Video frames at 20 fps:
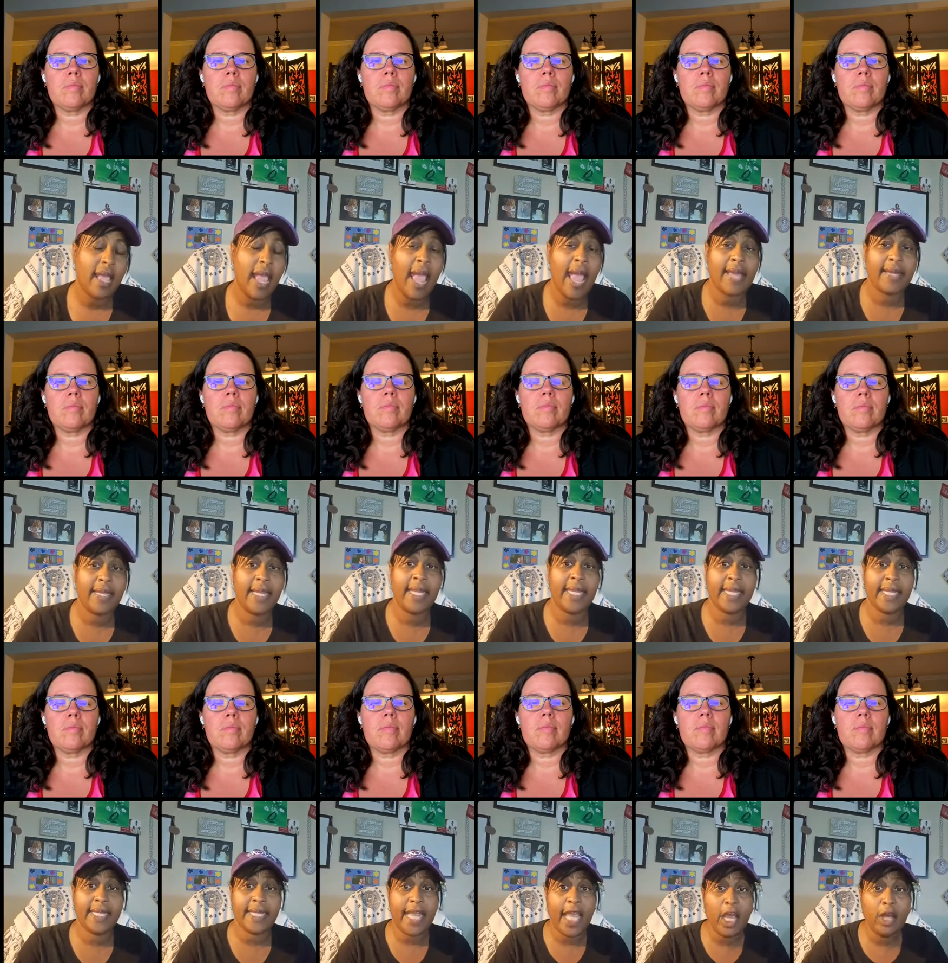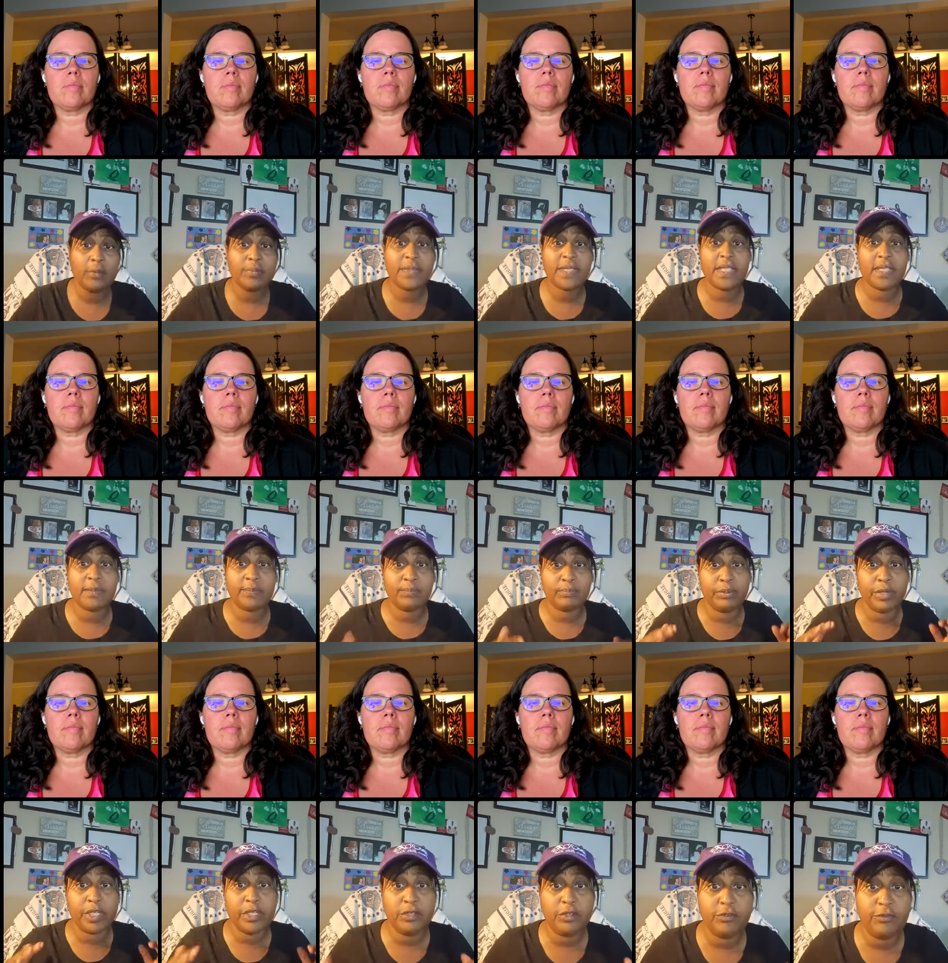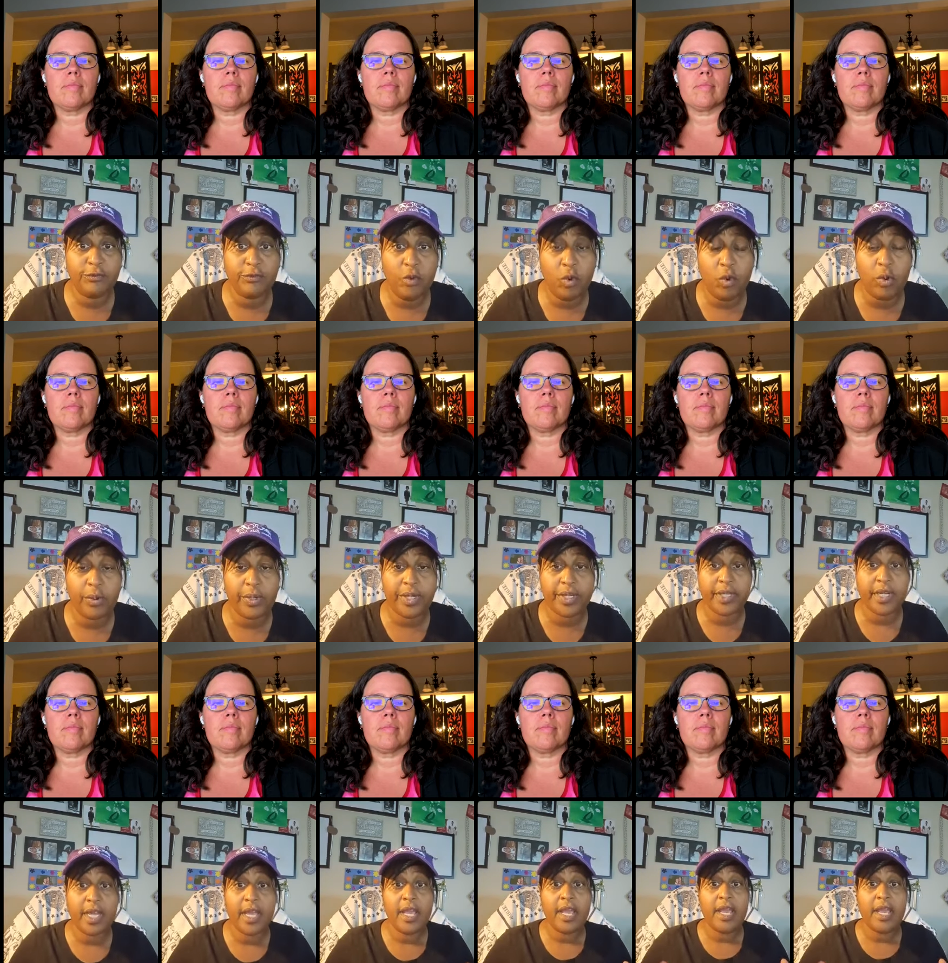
Speaker 1: and it can help to bring you forward.